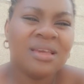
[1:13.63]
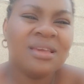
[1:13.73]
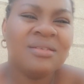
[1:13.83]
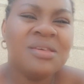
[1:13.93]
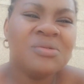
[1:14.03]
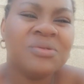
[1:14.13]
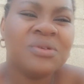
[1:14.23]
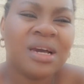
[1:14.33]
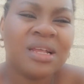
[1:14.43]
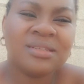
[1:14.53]
you don't
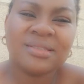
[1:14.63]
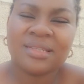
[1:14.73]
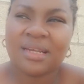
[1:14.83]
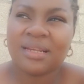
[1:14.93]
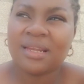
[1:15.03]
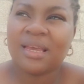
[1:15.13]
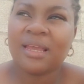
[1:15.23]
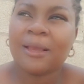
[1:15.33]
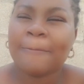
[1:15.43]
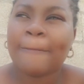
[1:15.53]
understand, like,
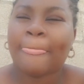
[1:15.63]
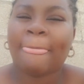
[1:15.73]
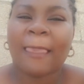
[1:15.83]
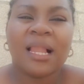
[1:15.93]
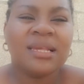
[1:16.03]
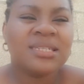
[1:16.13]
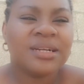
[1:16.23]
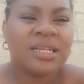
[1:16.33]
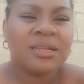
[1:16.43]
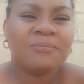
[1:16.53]
I
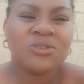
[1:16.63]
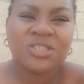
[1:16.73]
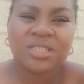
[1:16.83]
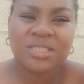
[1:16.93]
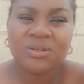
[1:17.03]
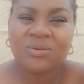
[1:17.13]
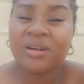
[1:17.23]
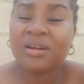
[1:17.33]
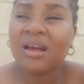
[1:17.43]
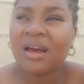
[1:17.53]
literally push her to
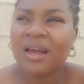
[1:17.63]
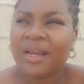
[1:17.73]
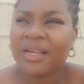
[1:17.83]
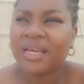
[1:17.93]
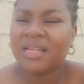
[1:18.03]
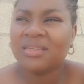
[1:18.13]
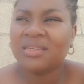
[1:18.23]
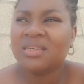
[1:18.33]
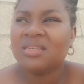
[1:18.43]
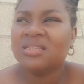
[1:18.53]
work hard and,
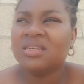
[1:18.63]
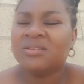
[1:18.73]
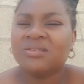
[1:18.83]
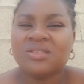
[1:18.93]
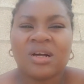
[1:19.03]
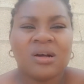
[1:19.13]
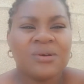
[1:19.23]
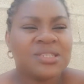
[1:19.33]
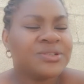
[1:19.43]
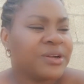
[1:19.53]
you know, to
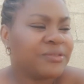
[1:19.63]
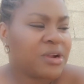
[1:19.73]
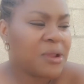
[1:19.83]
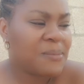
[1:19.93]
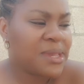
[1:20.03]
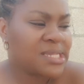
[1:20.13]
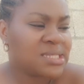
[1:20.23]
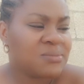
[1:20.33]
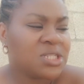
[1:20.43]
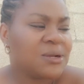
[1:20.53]
always do her very best.
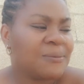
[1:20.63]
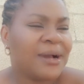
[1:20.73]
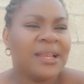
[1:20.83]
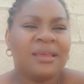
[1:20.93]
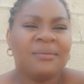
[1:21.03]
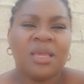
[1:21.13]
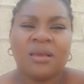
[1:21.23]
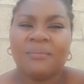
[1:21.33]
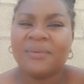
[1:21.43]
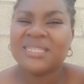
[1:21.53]
But the pandemic
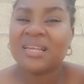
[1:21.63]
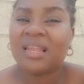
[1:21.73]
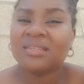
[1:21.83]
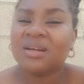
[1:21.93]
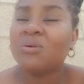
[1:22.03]
messed a lot